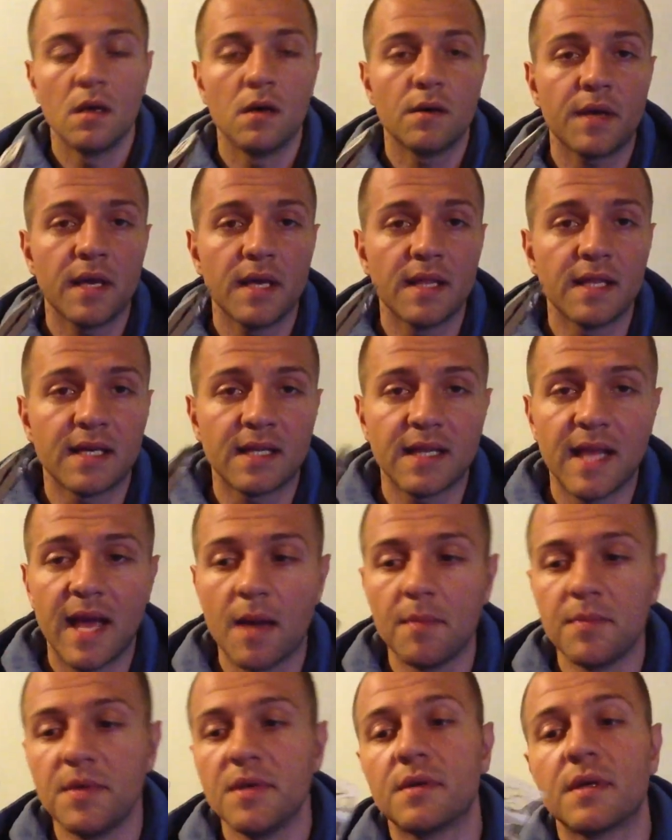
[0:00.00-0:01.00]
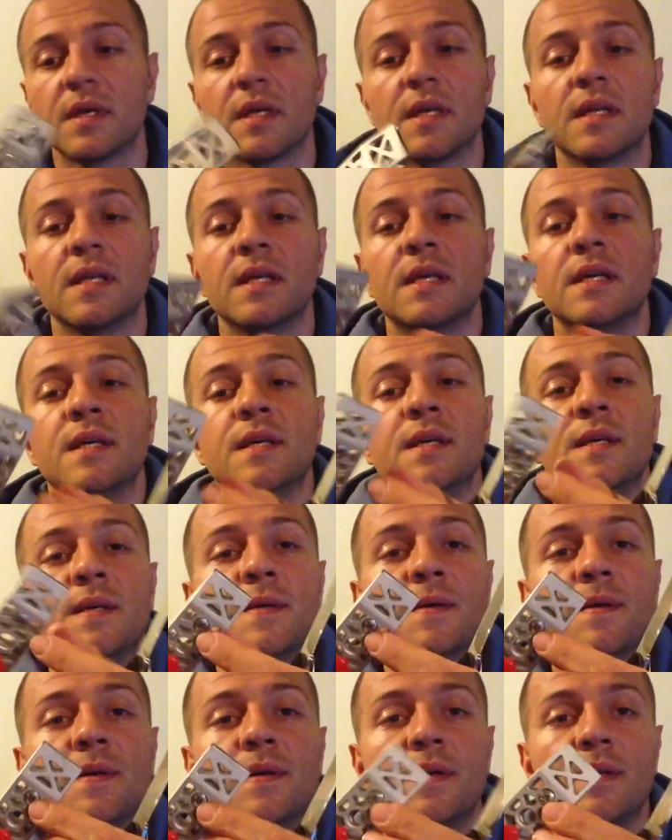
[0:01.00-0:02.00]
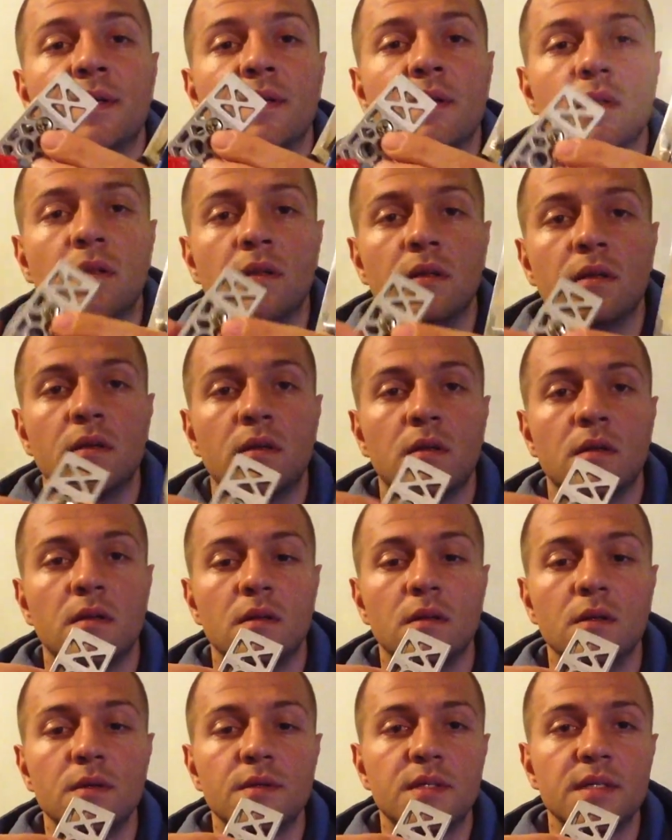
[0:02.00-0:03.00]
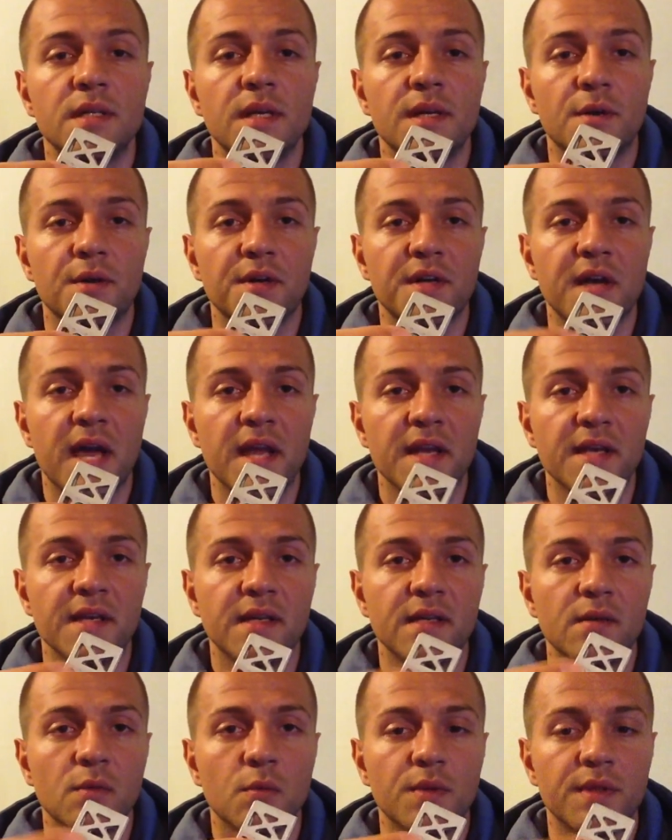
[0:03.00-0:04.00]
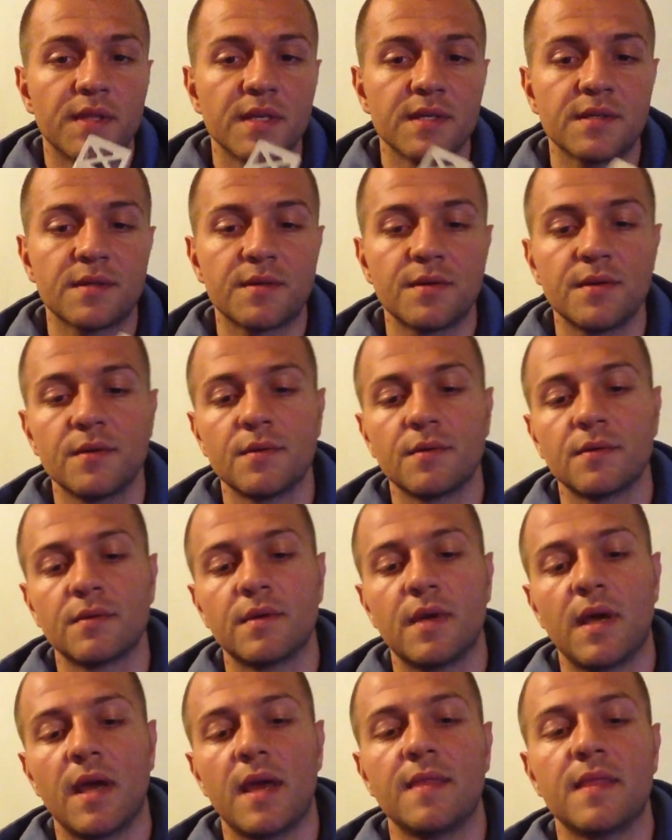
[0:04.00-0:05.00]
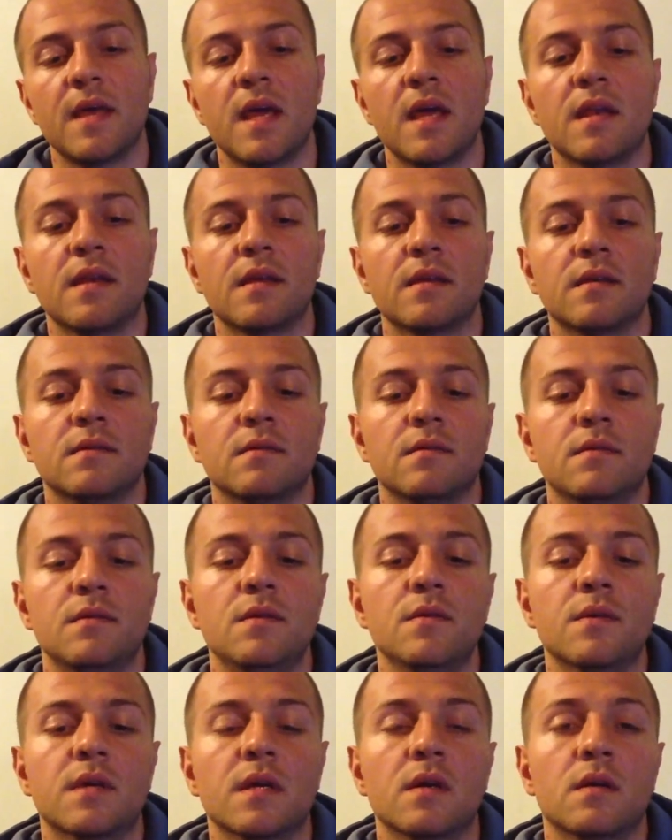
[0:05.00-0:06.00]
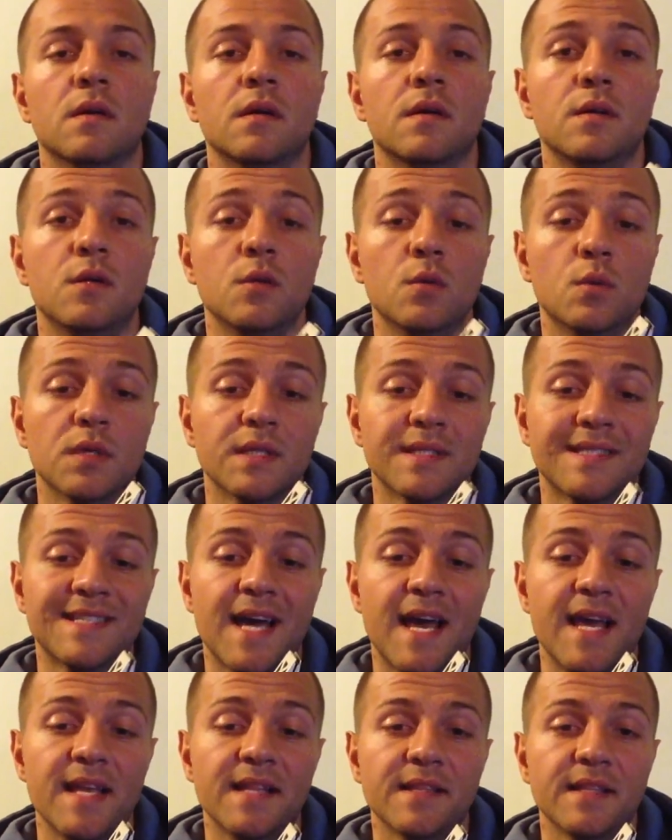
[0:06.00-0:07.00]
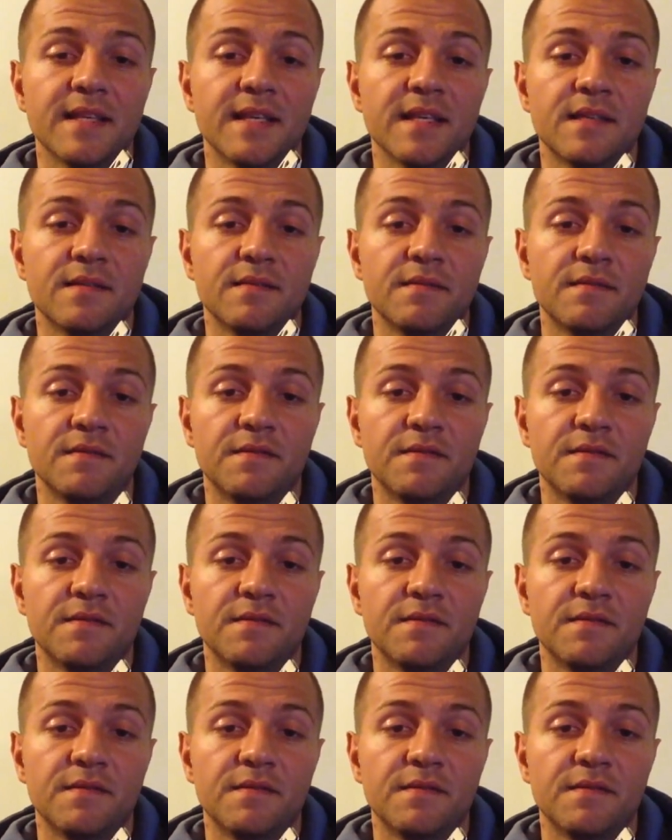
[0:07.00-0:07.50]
Okay, the clamp. You can loosen it or tighten it with this screw, and then you will tighten it.